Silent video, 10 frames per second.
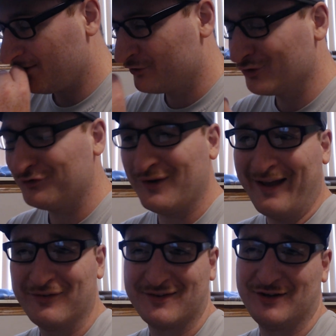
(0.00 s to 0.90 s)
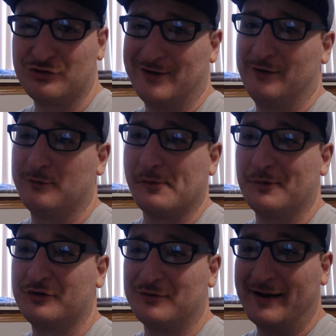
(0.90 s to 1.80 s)
So, if you haven't seen
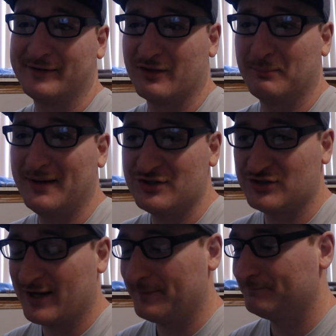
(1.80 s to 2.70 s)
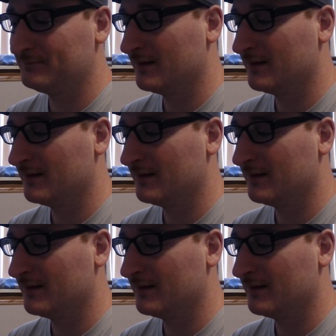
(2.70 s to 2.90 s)
Transformers Rise of the Beast yet,